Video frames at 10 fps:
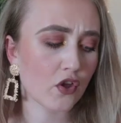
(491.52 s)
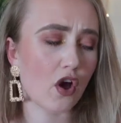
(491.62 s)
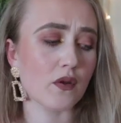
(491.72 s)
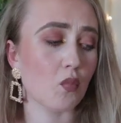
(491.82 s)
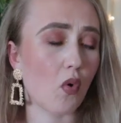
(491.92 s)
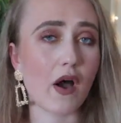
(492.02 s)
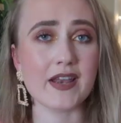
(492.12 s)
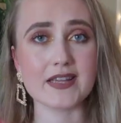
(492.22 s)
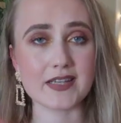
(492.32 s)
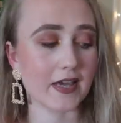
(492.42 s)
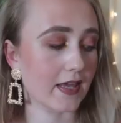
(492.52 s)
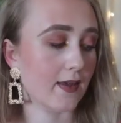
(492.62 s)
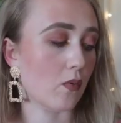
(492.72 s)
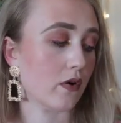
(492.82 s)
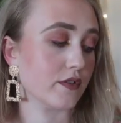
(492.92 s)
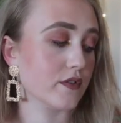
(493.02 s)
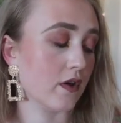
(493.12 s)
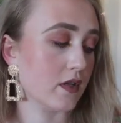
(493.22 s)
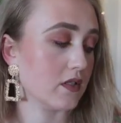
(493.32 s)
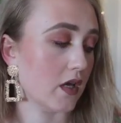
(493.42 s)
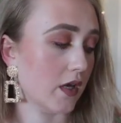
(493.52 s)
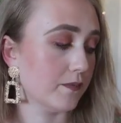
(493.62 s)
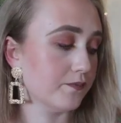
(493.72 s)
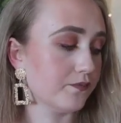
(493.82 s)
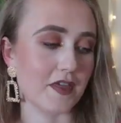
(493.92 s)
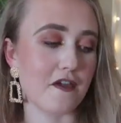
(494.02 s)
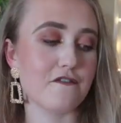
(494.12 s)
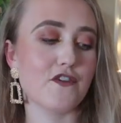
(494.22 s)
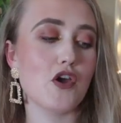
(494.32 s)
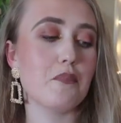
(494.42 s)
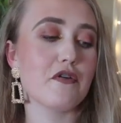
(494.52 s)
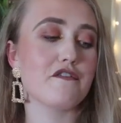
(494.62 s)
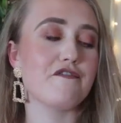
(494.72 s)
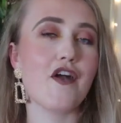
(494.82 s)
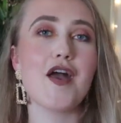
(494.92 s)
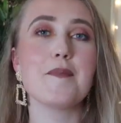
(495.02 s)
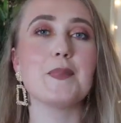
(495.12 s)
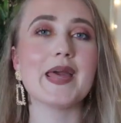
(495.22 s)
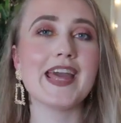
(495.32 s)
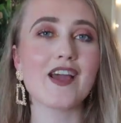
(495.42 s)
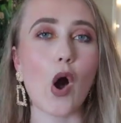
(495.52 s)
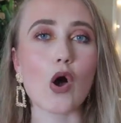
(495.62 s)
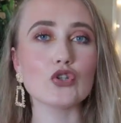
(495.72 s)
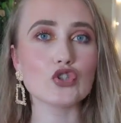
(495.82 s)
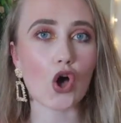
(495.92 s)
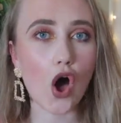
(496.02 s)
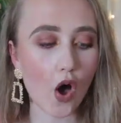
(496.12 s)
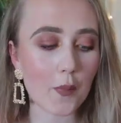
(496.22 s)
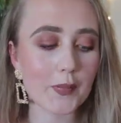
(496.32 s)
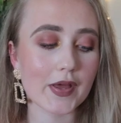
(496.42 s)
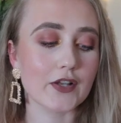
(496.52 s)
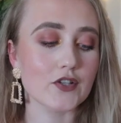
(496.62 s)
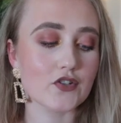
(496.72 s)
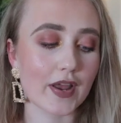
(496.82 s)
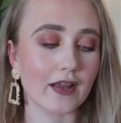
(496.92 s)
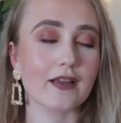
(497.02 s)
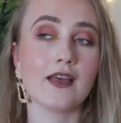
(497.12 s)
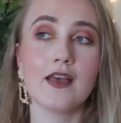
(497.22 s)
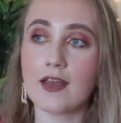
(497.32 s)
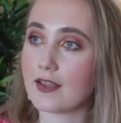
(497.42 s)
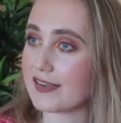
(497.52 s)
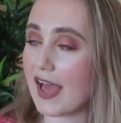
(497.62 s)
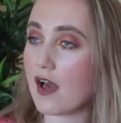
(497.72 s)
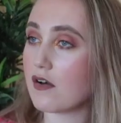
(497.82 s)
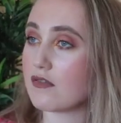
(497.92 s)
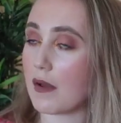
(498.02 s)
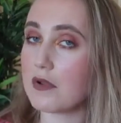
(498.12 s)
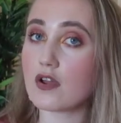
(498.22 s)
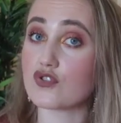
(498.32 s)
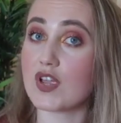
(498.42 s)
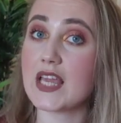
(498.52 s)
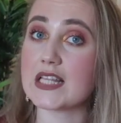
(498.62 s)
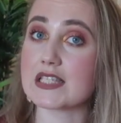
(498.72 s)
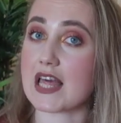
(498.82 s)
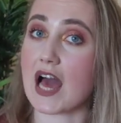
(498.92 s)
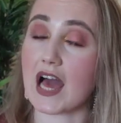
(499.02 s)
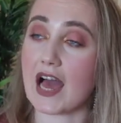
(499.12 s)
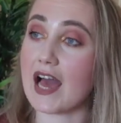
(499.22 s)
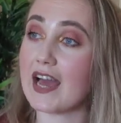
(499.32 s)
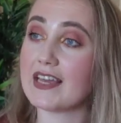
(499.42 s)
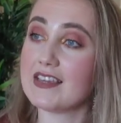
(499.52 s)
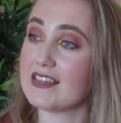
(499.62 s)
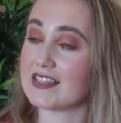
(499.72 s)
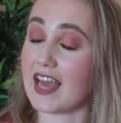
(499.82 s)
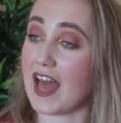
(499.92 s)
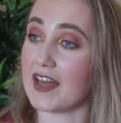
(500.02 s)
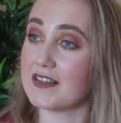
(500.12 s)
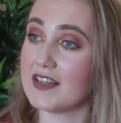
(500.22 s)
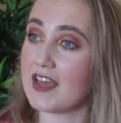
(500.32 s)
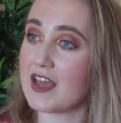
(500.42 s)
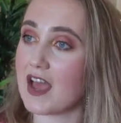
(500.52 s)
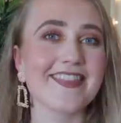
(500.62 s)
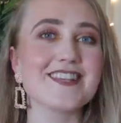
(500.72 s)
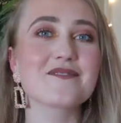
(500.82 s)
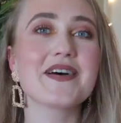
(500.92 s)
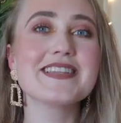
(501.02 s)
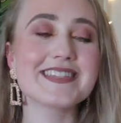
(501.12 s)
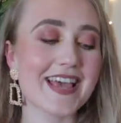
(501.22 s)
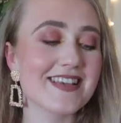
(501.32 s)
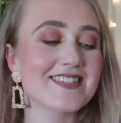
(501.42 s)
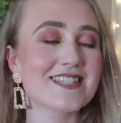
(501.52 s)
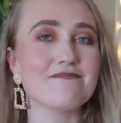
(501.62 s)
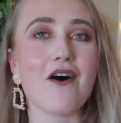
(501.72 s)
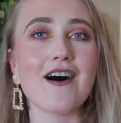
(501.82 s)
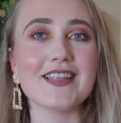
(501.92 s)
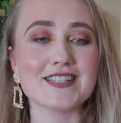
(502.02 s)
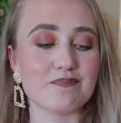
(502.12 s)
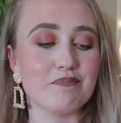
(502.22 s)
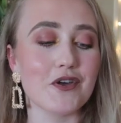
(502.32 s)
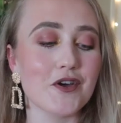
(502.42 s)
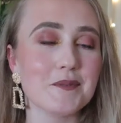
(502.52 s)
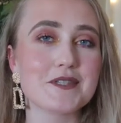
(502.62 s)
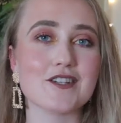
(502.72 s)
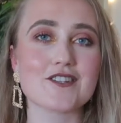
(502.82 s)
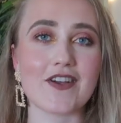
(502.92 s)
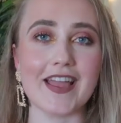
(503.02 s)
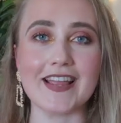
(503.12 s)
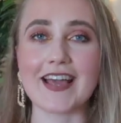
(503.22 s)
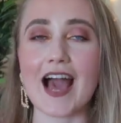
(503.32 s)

God, and what an idiot he was, honestly. If you prefer being on top, drink. Now, I'm not drinking to that. Yeah. This one says smallest boobs, drink.